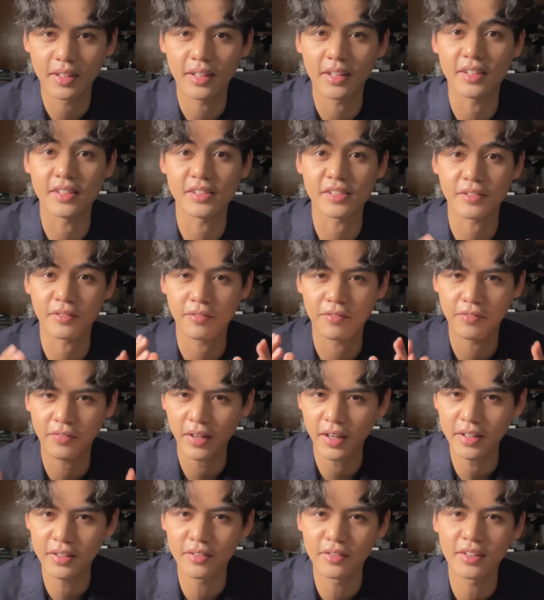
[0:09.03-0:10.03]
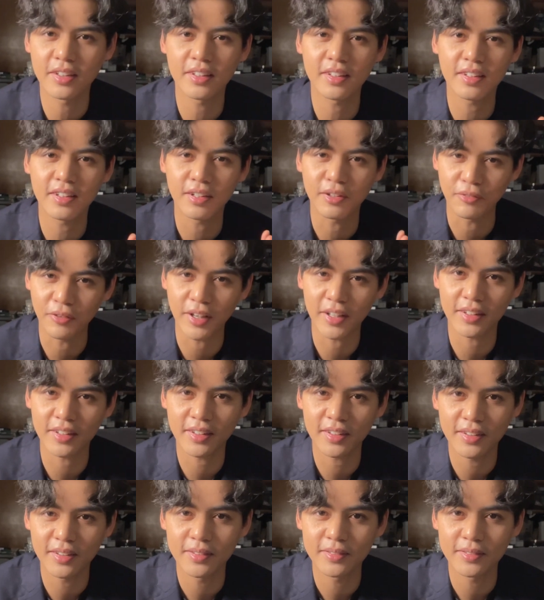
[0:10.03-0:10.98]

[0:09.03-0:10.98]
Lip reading: is finally ready.